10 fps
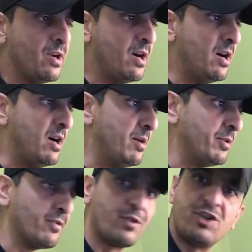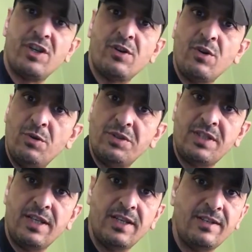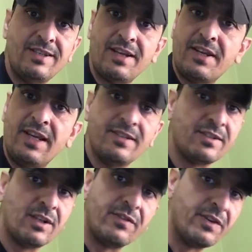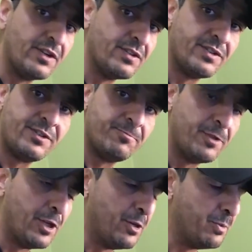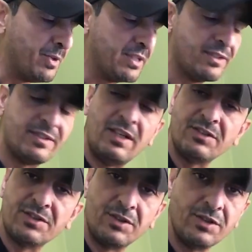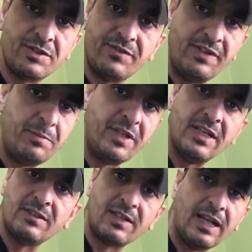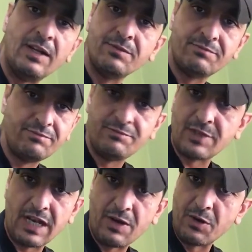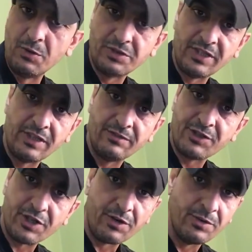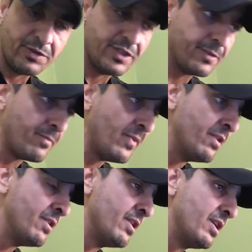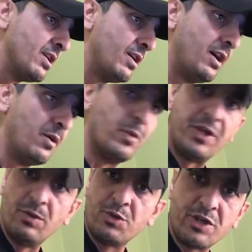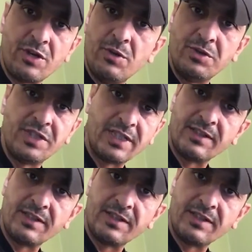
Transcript: For shared hosting, dedicated servers, SSL certs, VPS, cloud hosting, shared hosting, Windows shared hosting,